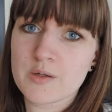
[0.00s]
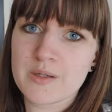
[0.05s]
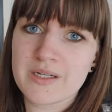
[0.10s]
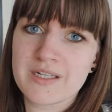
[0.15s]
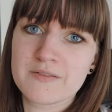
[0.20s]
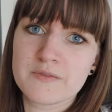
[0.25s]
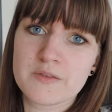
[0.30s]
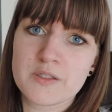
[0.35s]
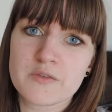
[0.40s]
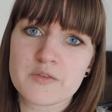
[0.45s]
So
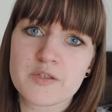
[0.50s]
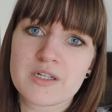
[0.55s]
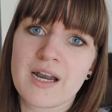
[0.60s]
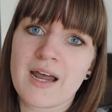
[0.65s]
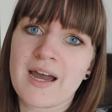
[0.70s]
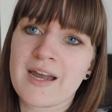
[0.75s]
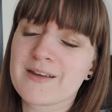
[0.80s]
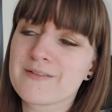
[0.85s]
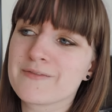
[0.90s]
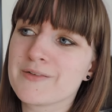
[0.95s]
if you would
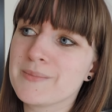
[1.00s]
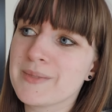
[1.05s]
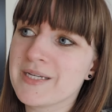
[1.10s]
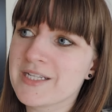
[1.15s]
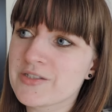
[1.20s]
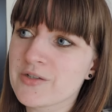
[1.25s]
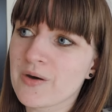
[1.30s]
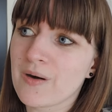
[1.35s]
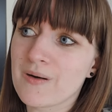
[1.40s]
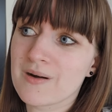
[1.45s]
like for
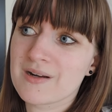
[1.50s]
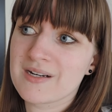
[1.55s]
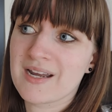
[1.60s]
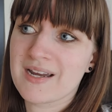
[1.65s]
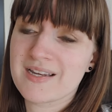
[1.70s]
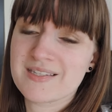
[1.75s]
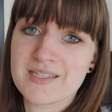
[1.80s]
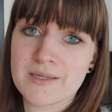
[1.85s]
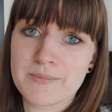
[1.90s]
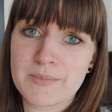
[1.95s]
me to
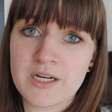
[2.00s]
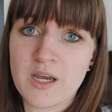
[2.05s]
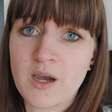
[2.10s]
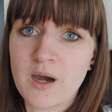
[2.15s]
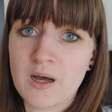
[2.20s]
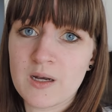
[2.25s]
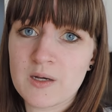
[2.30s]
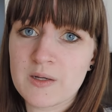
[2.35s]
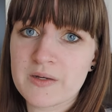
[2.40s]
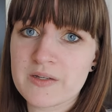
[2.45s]
organize them in
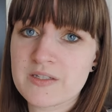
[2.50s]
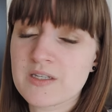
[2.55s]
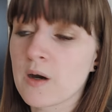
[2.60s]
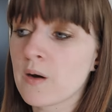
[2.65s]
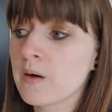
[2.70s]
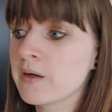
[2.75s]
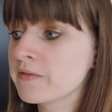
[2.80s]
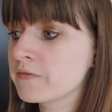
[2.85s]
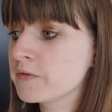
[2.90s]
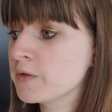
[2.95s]
colors,
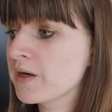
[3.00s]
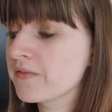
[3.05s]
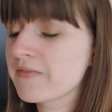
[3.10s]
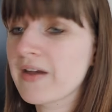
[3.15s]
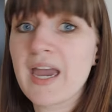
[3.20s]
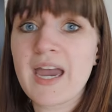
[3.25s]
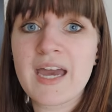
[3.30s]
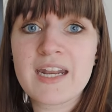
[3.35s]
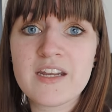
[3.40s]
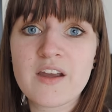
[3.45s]
or if you have
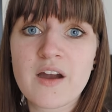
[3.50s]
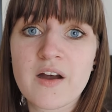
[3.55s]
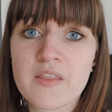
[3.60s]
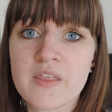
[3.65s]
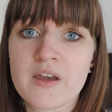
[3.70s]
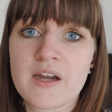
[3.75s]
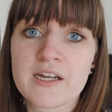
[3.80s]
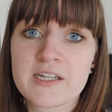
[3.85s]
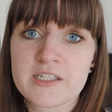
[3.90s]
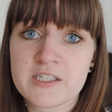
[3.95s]
any
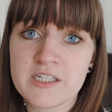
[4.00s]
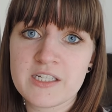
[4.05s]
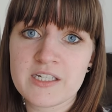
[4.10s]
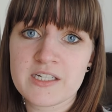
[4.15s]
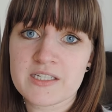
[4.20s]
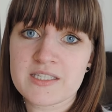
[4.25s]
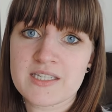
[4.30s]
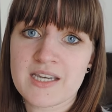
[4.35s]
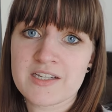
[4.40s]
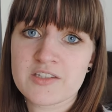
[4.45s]
other
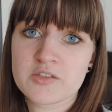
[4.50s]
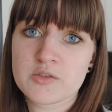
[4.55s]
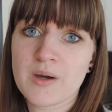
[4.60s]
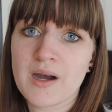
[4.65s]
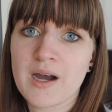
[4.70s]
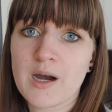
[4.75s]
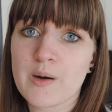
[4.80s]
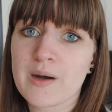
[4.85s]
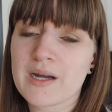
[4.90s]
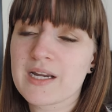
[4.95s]
ideas as to
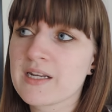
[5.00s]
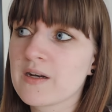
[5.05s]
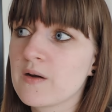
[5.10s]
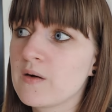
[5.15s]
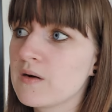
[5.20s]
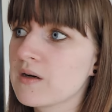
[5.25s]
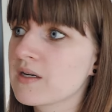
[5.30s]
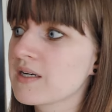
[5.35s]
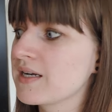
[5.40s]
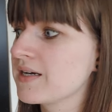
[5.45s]
how I can
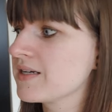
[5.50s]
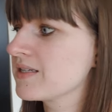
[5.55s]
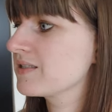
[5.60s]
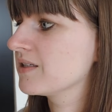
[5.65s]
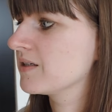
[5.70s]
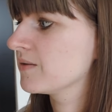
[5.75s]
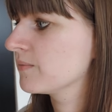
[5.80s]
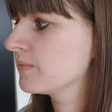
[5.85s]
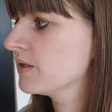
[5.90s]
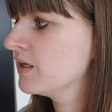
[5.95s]
organize
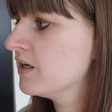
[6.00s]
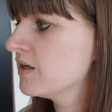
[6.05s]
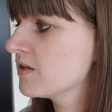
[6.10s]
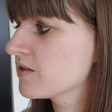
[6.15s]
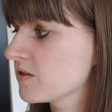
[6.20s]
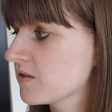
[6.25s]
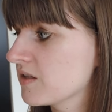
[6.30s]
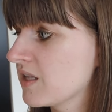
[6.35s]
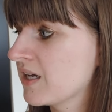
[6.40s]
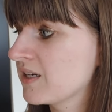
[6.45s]
them
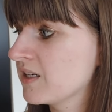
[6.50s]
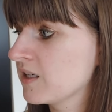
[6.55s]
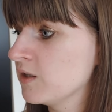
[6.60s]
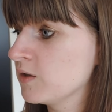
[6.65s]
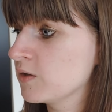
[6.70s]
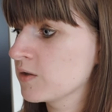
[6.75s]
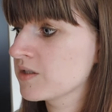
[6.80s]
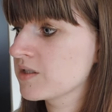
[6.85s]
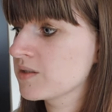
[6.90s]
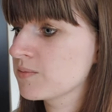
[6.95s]
so that it
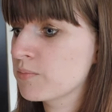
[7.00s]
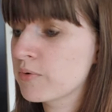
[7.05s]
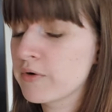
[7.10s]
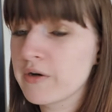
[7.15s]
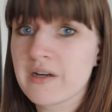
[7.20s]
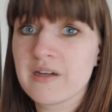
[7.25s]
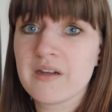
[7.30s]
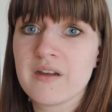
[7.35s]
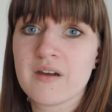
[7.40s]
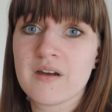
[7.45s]
looks
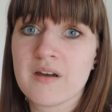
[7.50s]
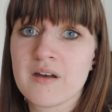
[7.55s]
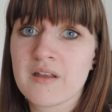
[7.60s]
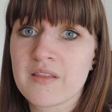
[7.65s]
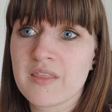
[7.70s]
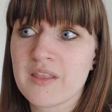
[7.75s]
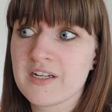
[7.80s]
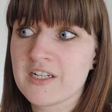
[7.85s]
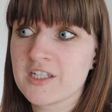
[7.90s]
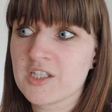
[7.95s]

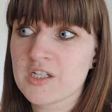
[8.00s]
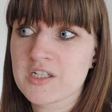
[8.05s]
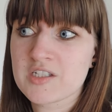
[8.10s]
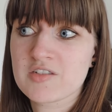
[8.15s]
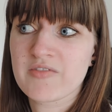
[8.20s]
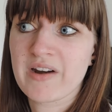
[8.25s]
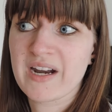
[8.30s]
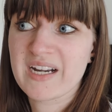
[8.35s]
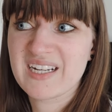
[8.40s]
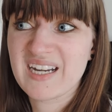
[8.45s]
prettier than it
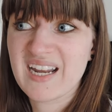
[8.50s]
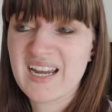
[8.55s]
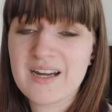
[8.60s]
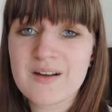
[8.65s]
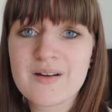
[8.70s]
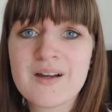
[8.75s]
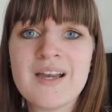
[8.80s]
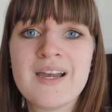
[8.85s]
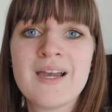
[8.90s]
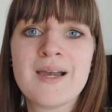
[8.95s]
does right
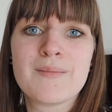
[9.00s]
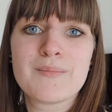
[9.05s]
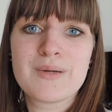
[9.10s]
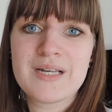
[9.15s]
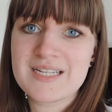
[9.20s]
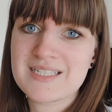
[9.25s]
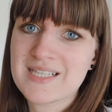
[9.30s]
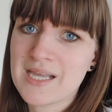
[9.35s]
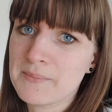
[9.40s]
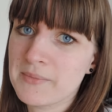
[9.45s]
now,
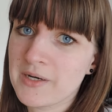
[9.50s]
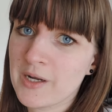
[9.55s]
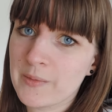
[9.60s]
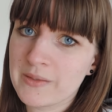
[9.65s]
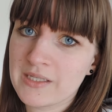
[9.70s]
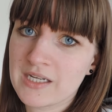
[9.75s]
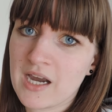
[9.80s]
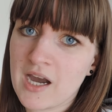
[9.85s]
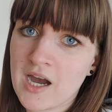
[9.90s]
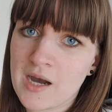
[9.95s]
please let me know
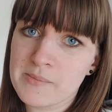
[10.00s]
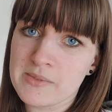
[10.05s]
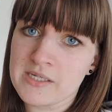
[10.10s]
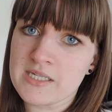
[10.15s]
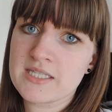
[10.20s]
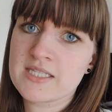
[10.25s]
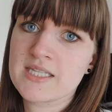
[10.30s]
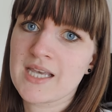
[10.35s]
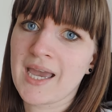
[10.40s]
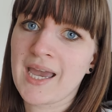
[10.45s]
in the
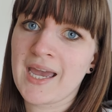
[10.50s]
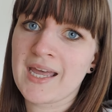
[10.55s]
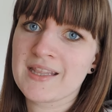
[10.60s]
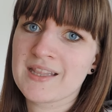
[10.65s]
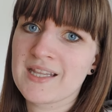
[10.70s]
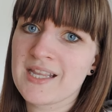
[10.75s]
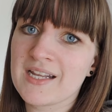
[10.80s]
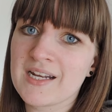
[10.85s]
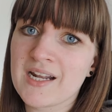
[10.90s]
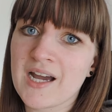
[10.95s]
comments,
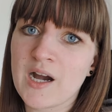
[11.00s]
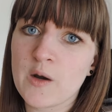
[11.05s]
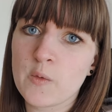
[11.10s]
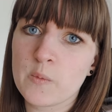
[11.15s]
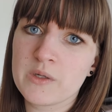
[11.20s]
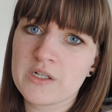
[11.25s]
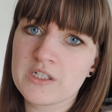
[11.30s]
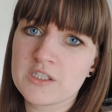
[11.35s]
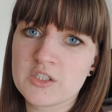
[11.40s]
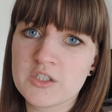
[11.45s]
and then I
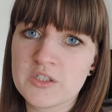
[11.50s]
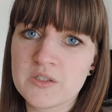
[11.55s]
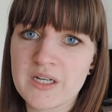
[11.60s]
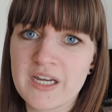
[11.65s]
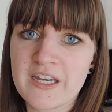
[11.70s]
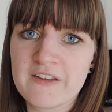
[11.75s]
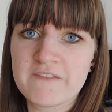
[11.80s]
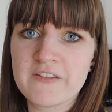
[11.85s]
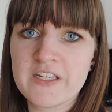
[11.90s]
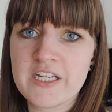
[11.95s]
will do
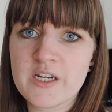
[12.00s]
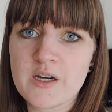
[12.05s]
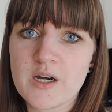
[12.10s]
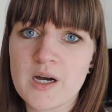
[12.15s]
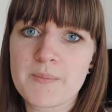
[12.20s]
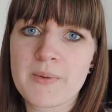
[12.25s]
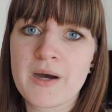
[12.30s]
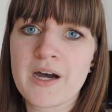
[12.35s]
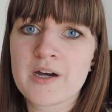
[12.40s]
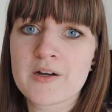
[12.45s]
a video
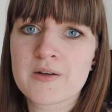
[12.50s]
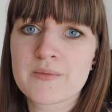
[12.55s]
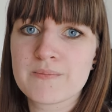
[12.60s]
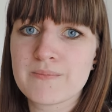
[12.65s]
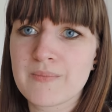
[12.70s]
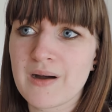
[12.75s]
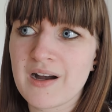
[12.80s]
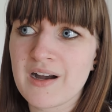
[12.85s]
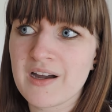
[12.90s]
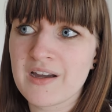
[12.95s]

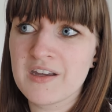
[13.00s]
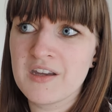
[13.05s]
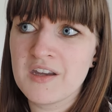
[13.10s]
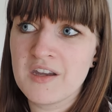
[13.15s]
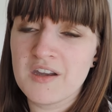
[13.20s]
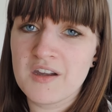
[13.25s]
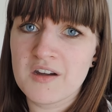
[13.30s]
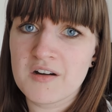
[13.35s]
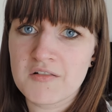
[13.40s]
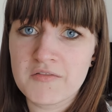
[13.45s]
about my
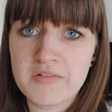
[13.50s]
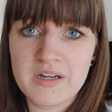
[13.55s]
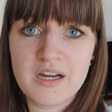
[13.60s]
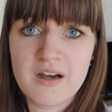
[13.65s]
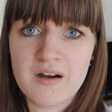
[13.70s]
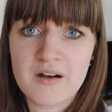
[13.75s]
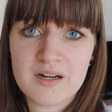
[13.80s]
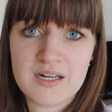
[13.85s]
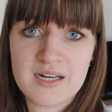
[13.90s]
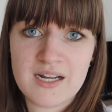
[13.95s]

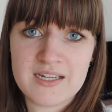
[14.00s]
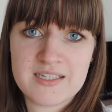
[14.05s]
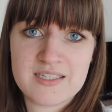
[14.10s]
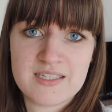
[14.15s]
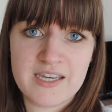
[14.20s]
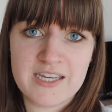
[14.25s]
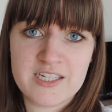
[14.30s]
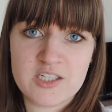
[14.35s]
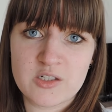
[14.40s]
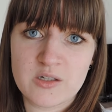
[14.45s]

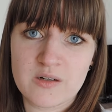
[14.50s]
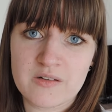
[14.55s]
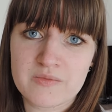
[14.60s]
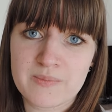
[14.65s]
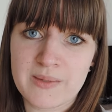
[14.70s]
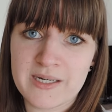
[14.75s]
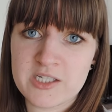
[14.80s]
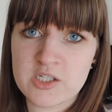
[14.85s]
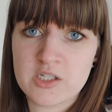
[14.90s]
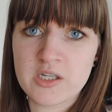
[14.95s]
reorganization
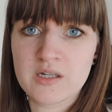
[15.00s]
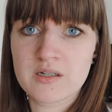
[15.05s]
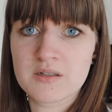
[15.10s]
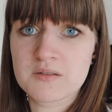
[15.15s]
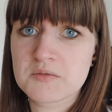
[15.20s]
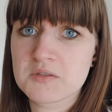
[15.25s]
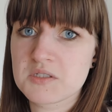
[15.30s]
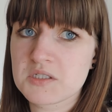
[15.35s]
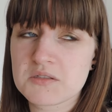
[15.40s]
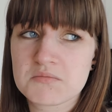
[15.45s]
of my
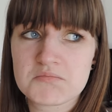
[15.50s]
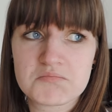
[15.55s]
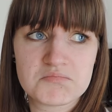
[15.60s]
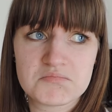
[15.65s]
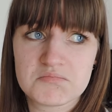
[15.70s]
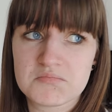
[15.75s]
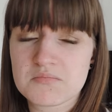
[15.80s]
shelves